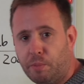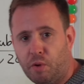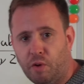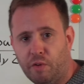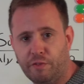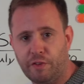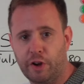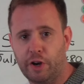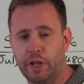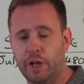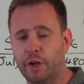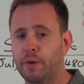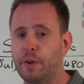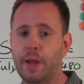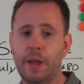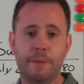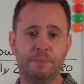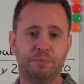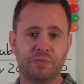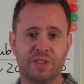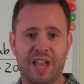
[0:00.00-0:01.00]
portfolio
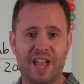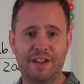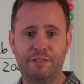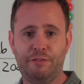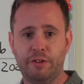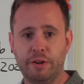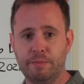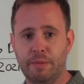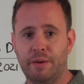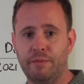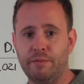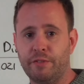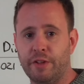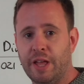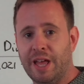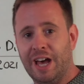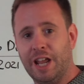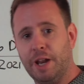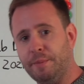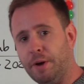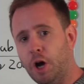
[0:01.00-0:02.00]
every month,
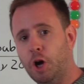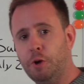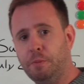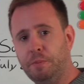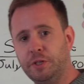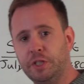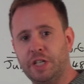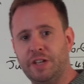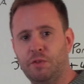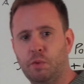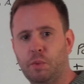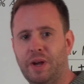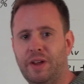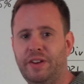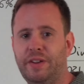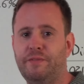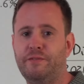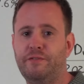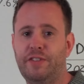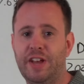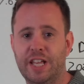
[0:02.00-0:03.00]
and I'm hoping to give away
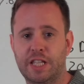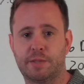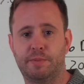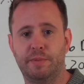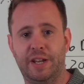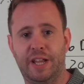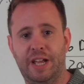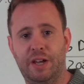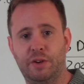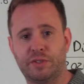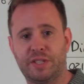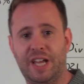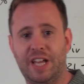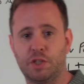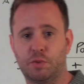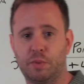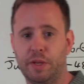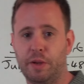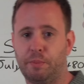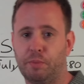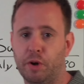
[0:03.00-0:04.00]
an investment house
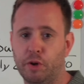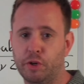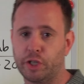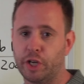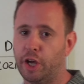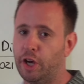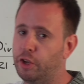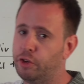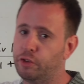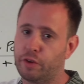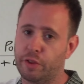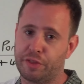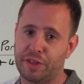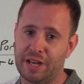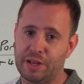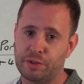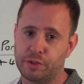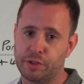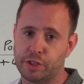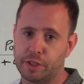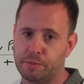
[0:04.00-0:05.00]
as we approach
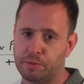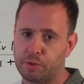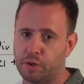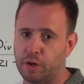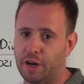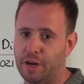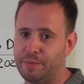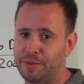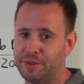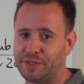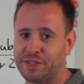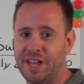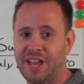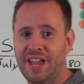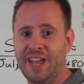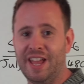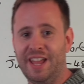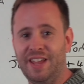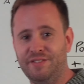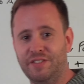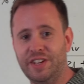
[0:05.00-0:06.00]
100,000 subscribers
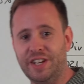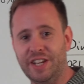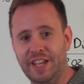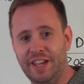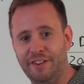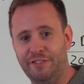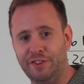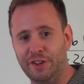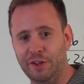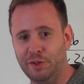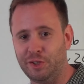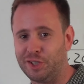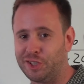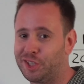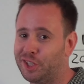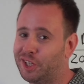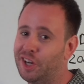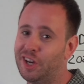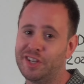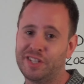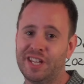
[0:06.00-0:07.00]
in the near future.
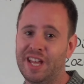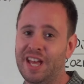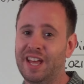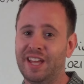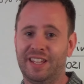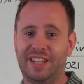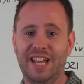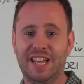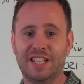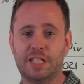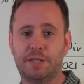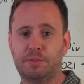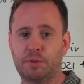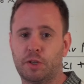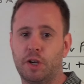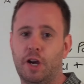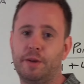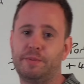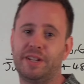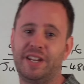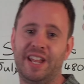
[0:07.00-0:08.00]
So guys, get
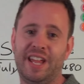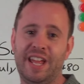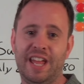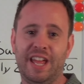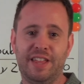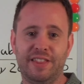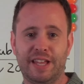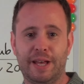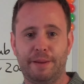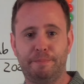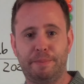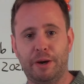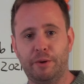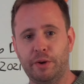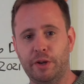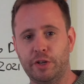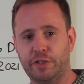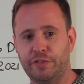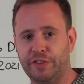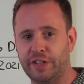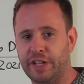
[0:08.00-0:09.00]
subscribed and hit that bell
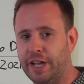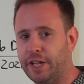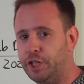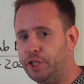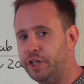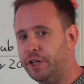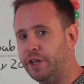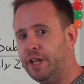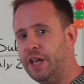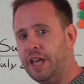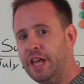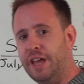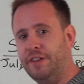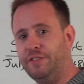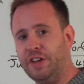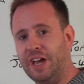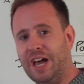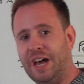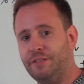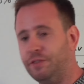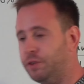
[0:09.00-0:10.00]
notification if
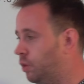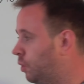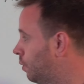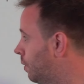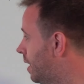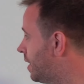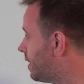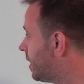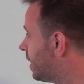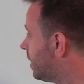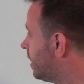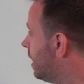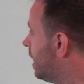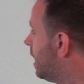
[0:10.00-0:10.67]
you haven't already.